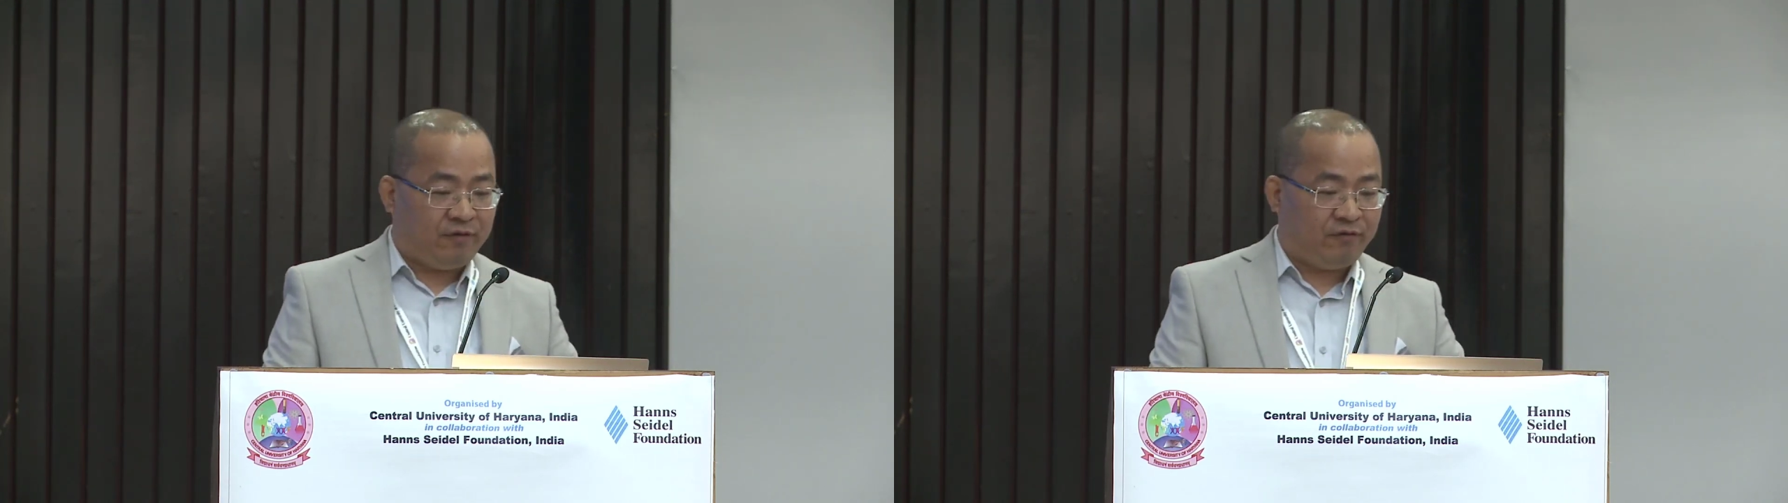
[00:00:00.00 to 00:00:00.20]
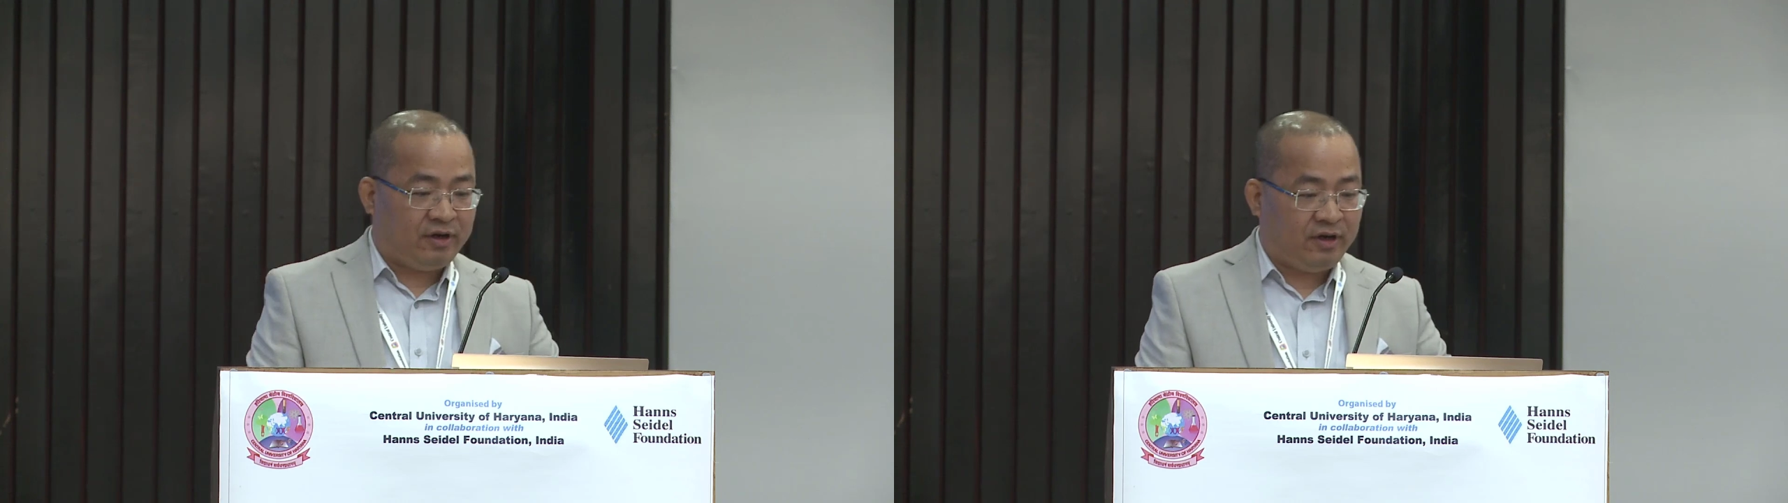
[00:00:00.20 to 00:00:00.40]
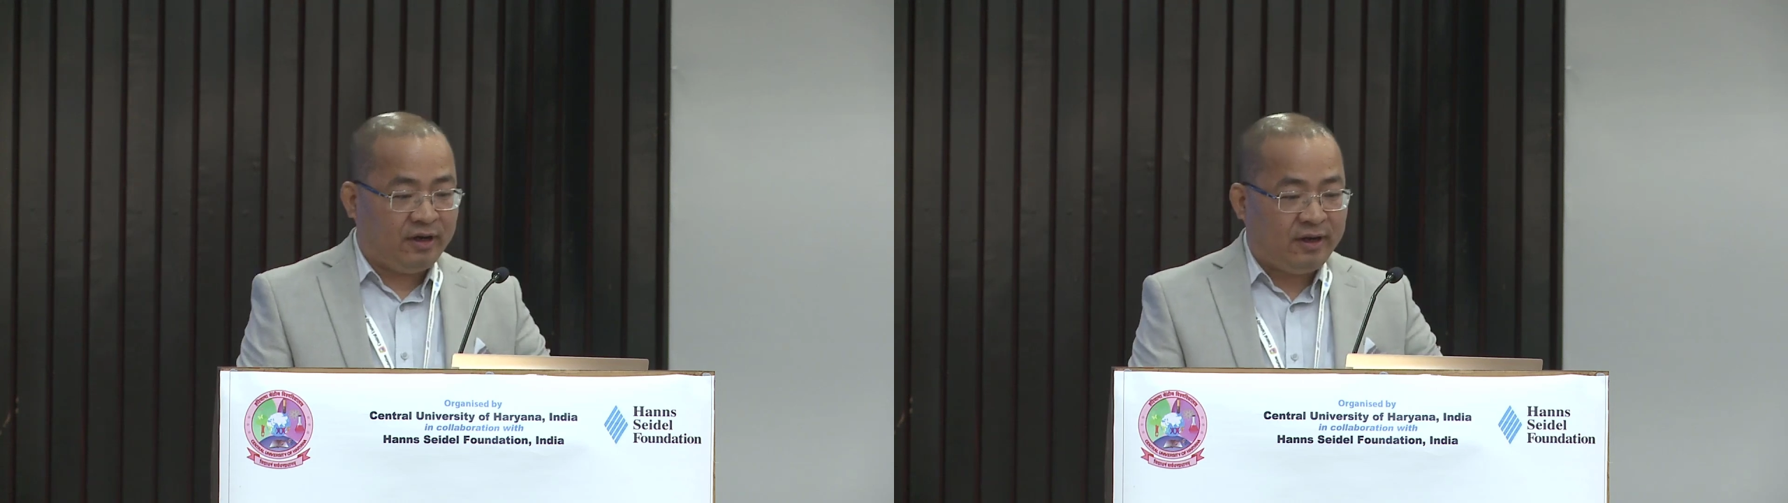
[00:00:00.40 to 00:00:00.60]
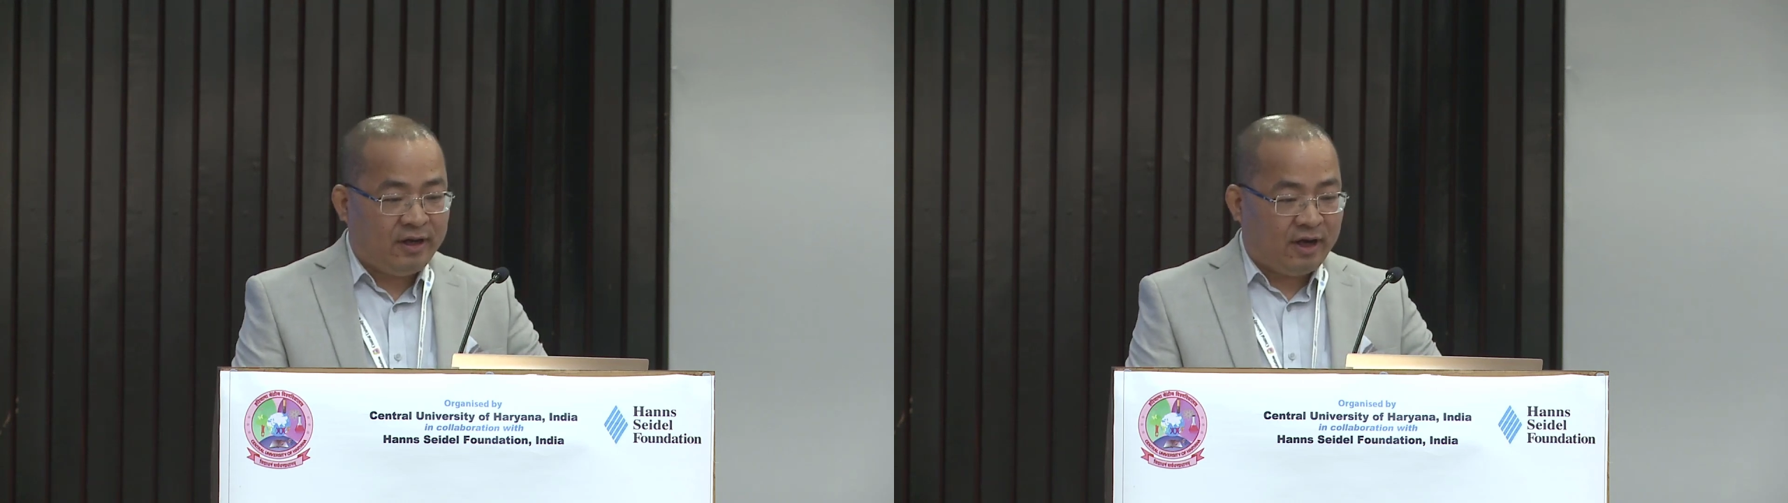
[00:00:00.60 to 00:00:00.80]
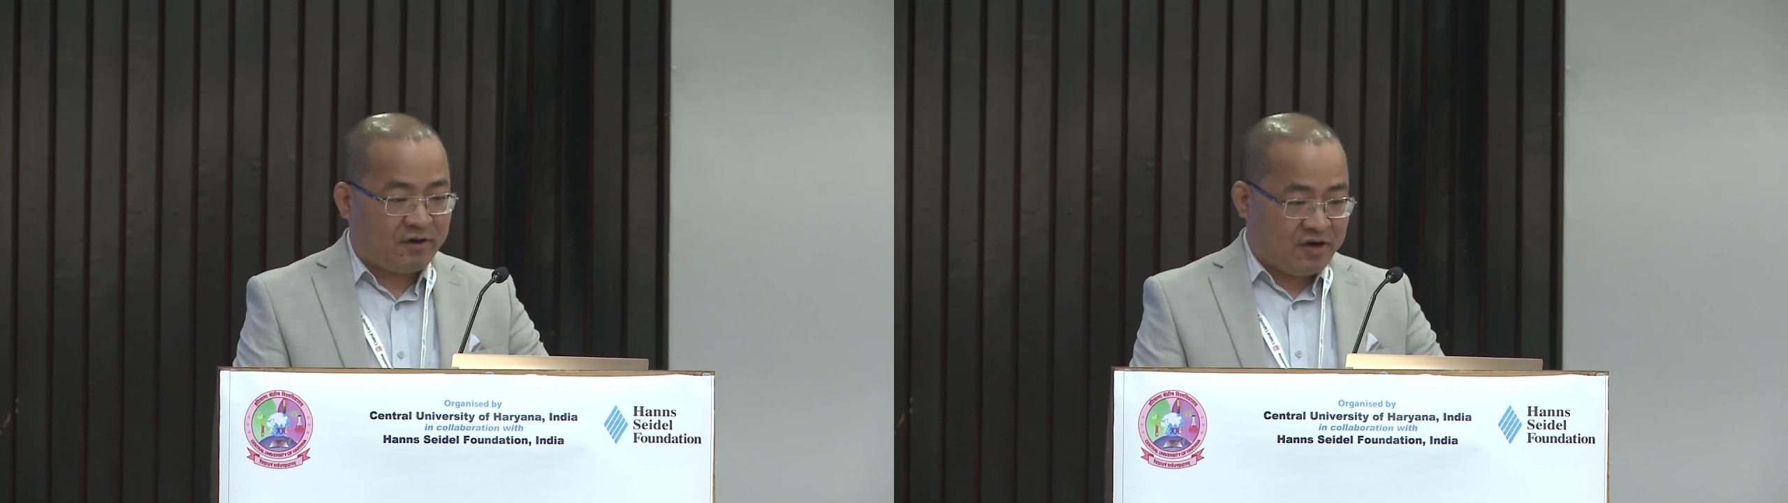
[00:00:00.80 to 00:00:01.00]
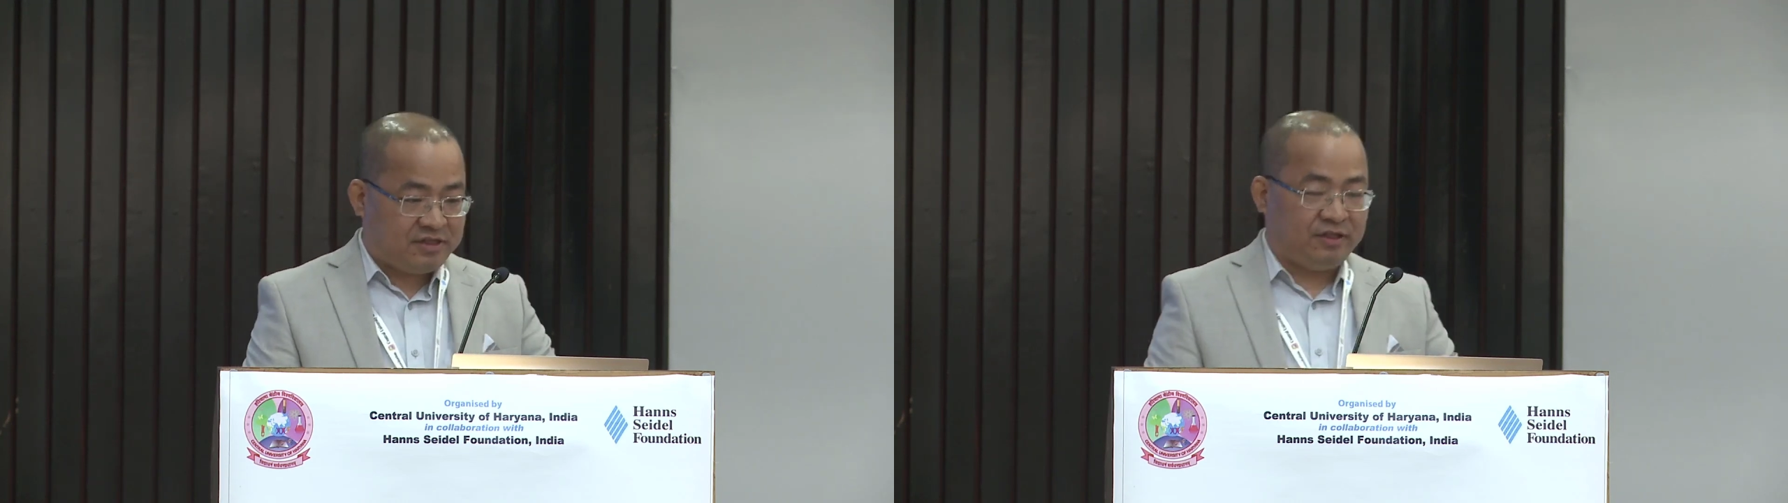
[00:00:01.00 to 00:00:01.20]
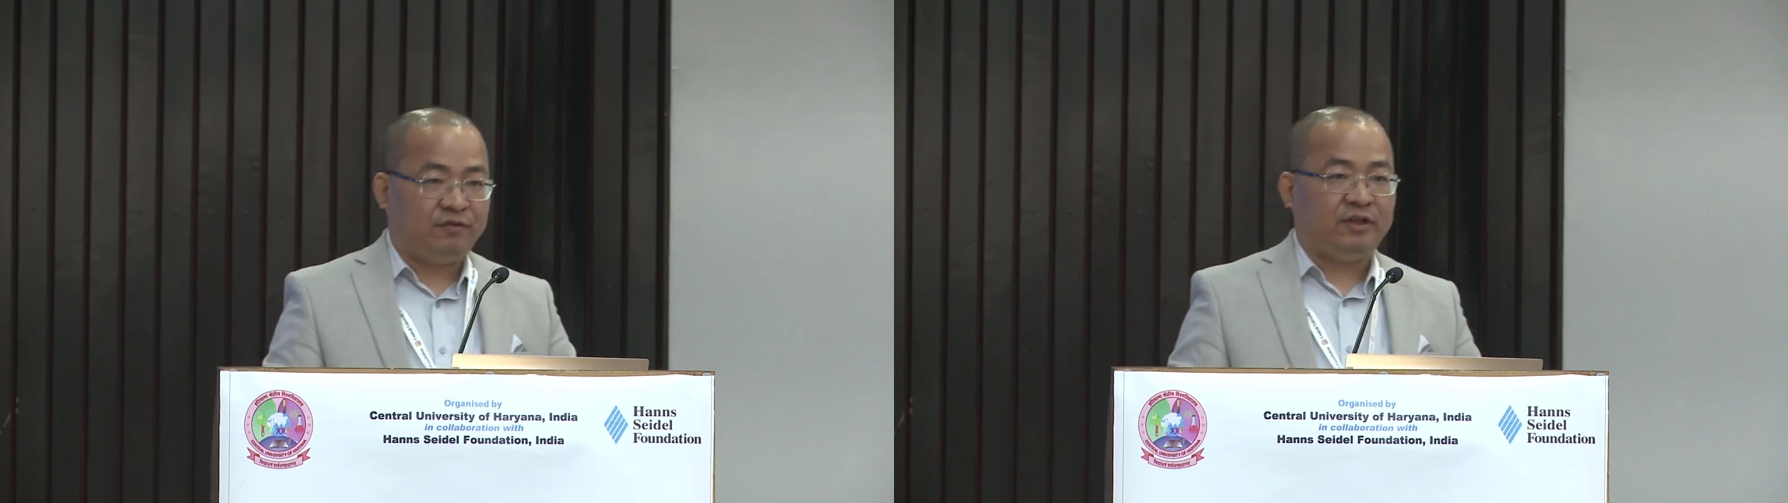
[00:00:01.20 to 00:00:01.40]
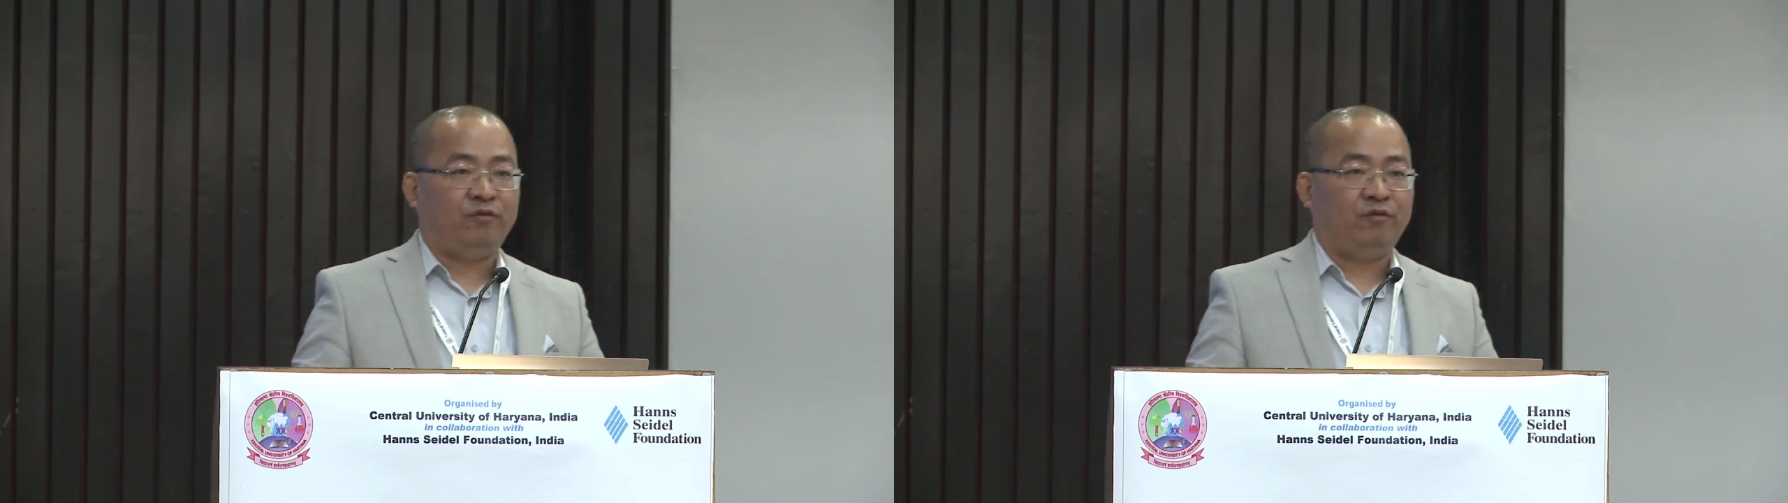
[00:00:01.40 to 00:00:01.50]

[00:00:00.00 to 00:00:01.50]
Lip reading: very aggressively